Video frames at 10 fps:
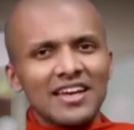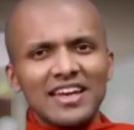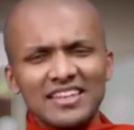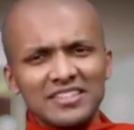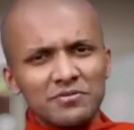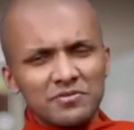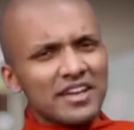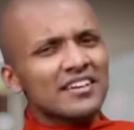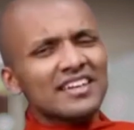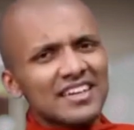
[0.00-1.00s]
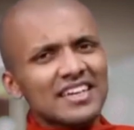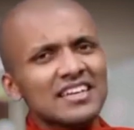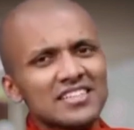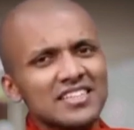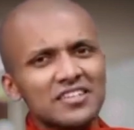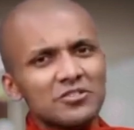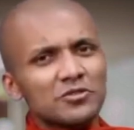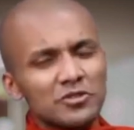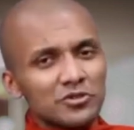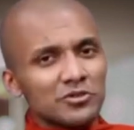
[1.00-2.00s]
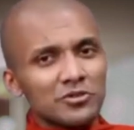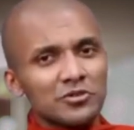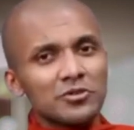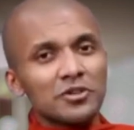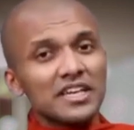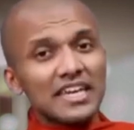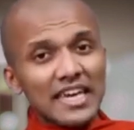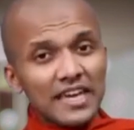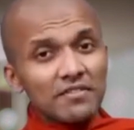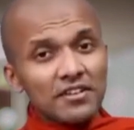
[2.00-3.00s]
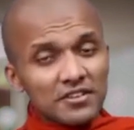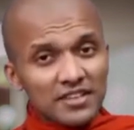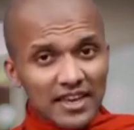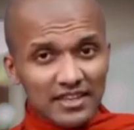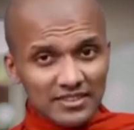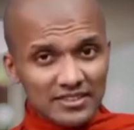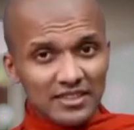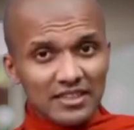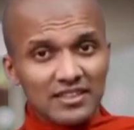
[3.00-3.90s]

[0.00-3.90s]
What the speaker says: It is very easy to do evil things,